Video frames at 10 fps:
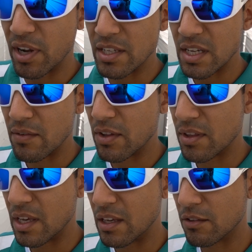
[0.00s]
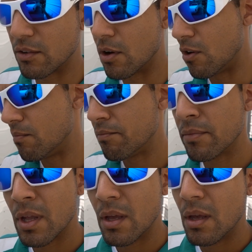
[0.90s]
brakes and everything so
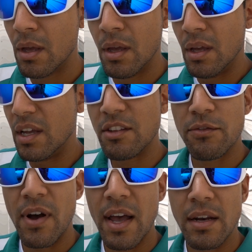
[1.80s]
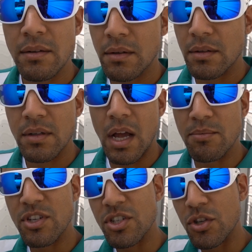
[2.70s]
it's fine
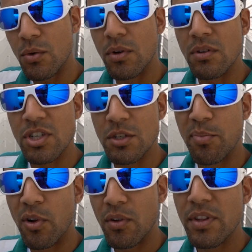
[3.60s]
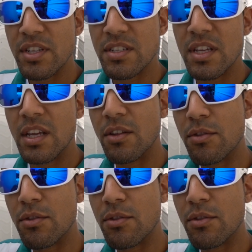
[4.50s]
I'm just doing just pulling this thing